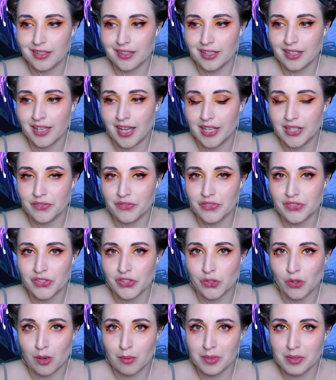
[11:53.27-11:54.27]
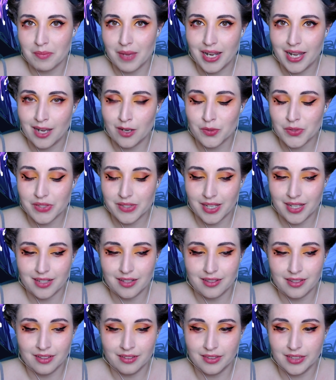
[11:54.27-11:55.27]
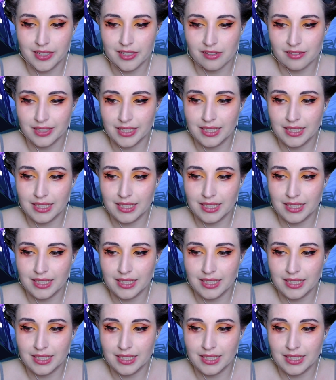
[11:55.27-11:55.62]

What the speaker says: kind of stormed my house and literally